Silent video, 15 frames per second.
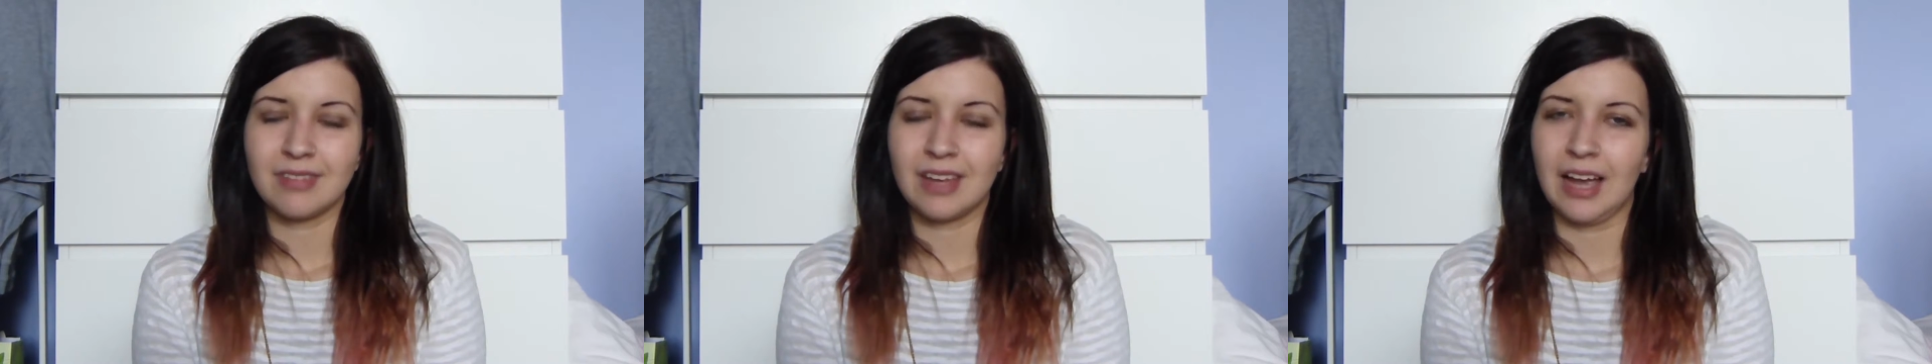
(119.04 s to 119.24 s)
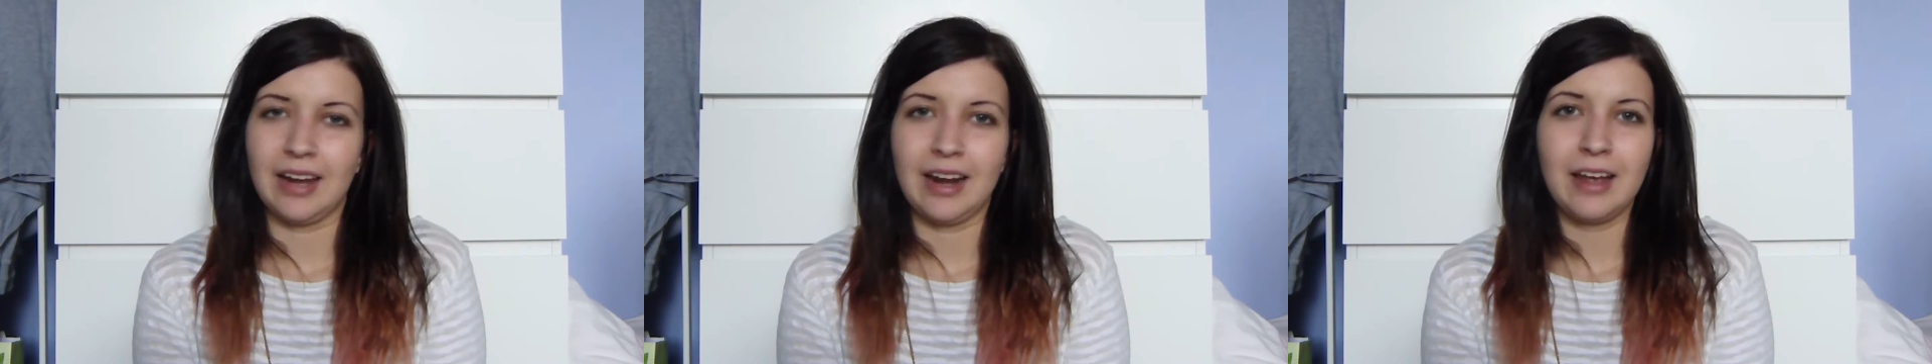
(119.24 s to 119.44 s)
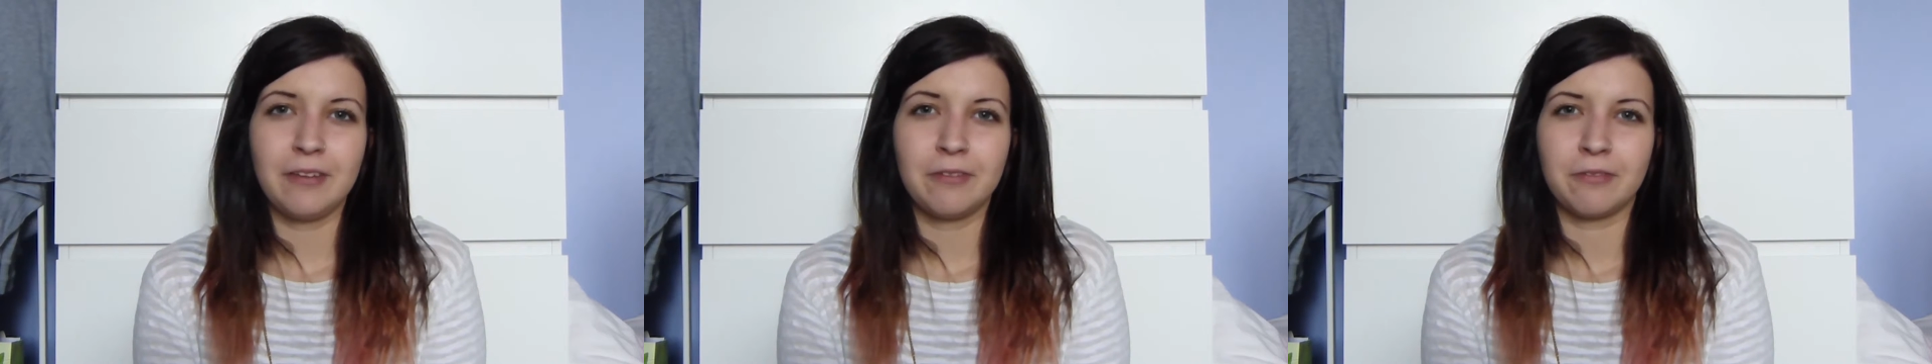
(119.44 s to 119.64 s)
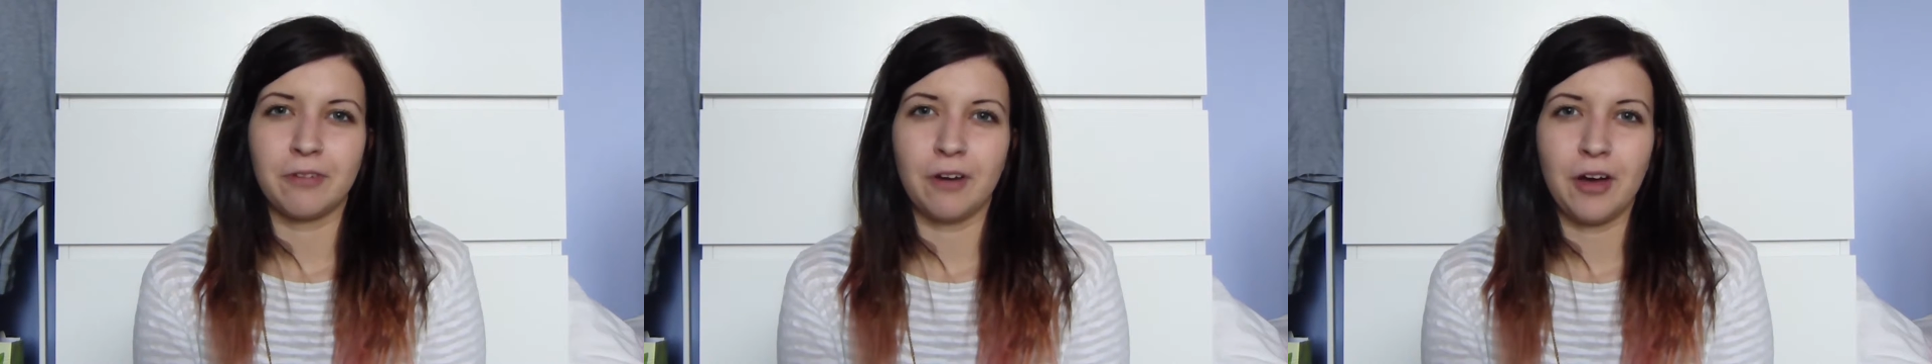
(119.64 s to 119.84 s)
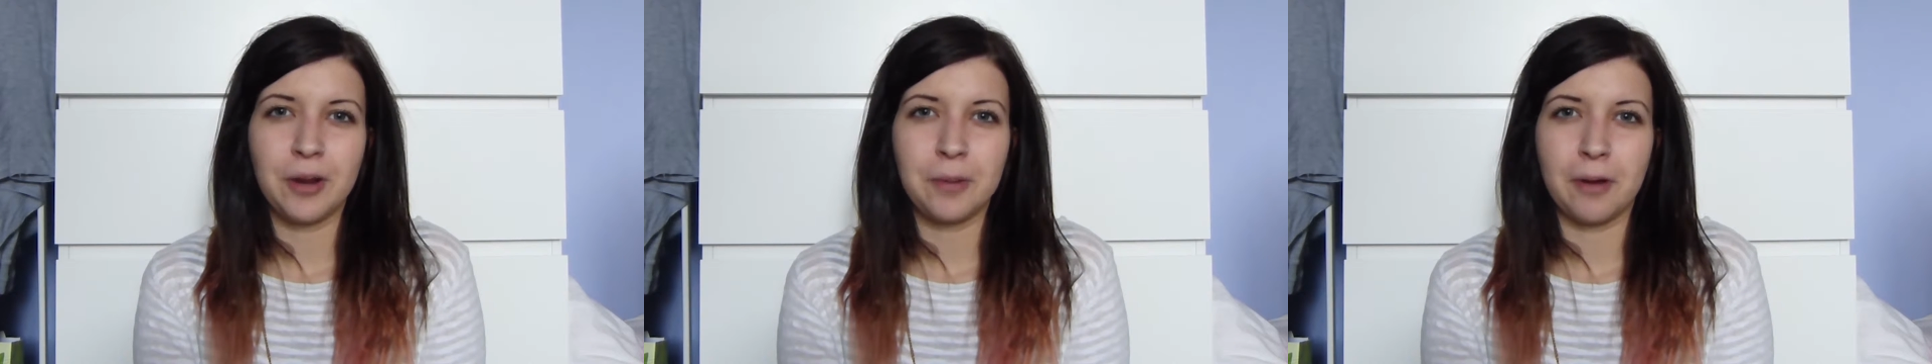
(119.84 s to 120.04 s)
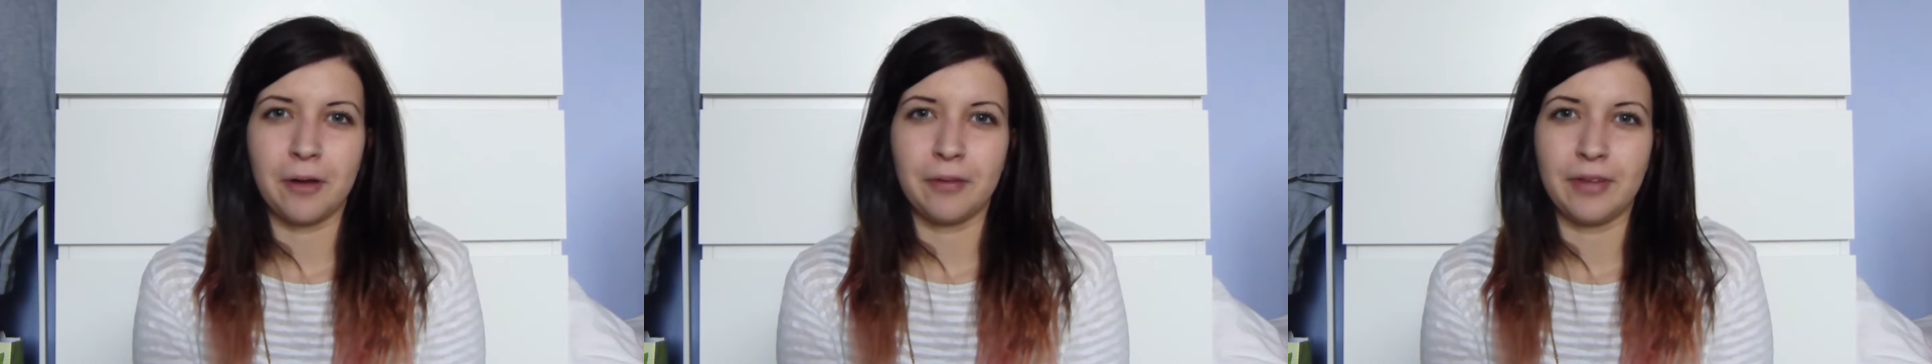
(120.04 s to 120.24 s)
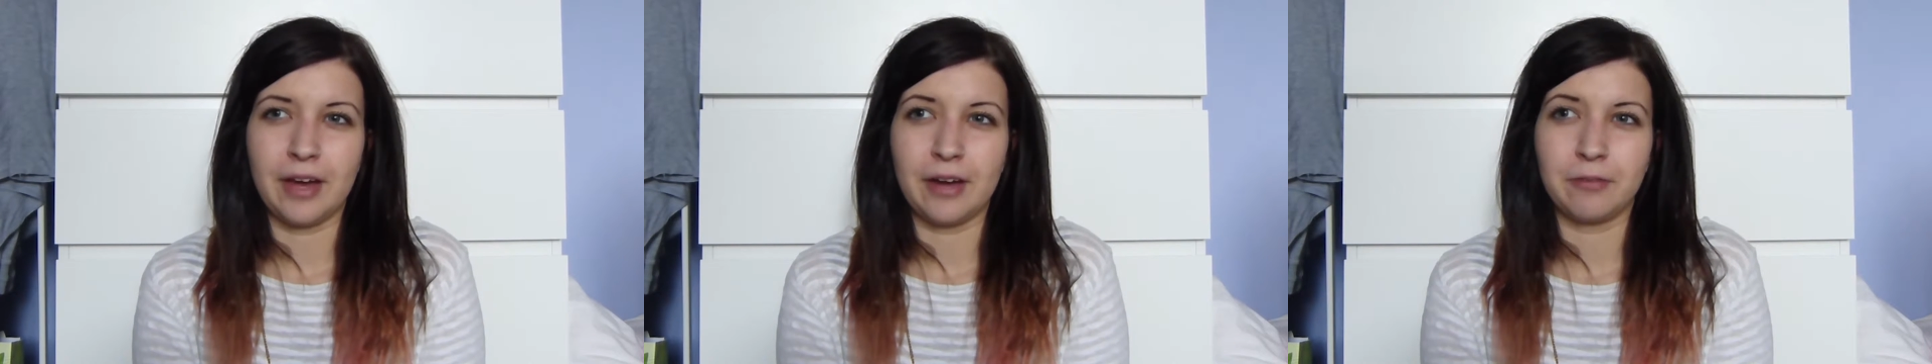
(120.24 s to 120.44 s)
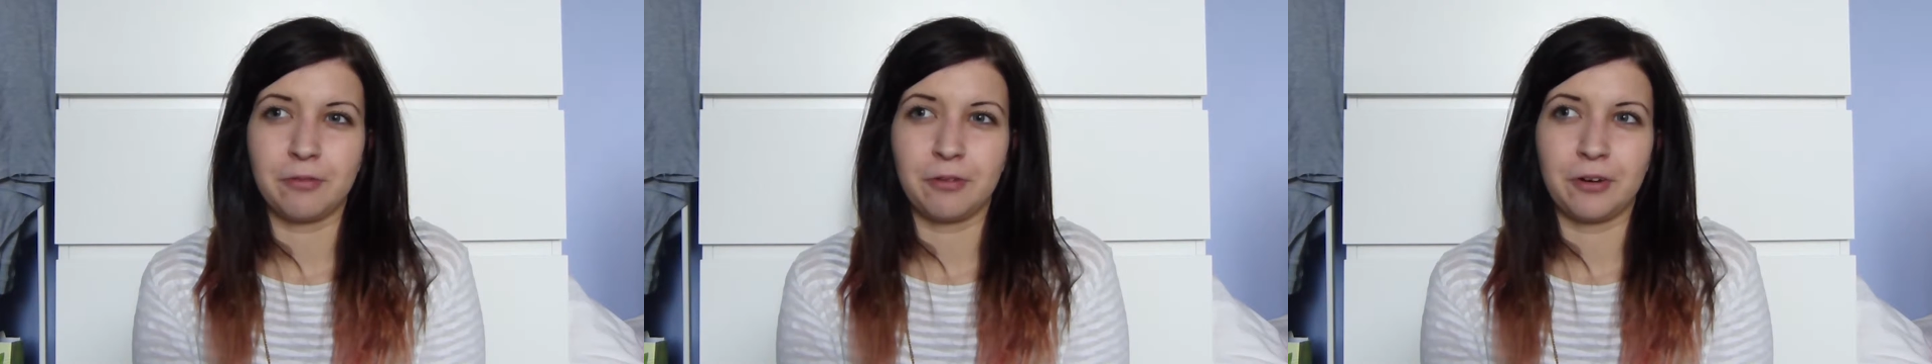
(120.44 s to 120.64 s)
And I thought about
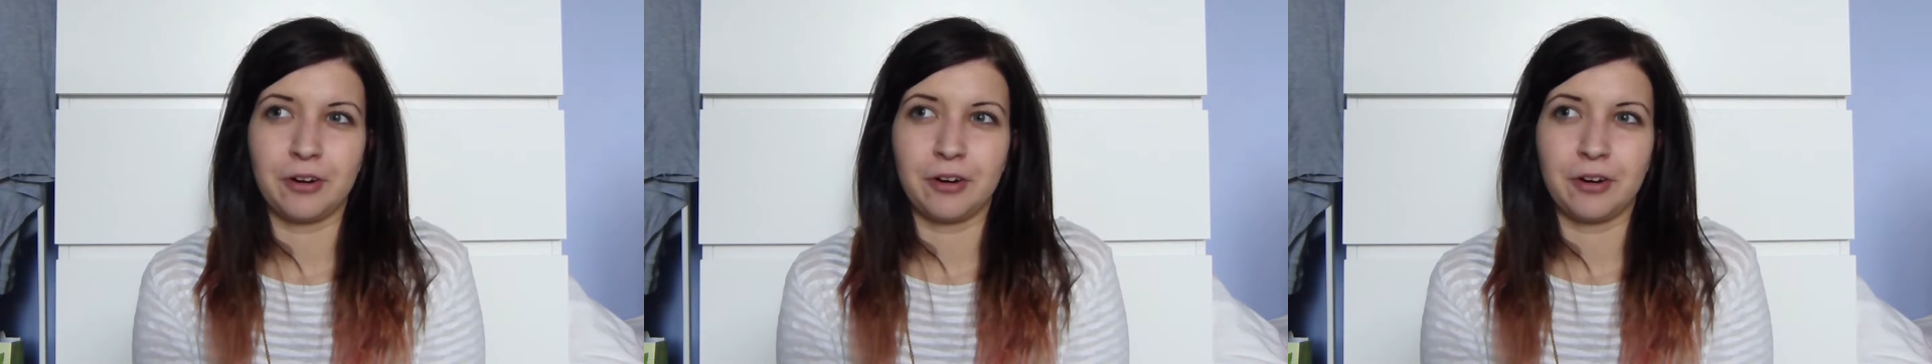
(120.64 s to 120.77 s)
that for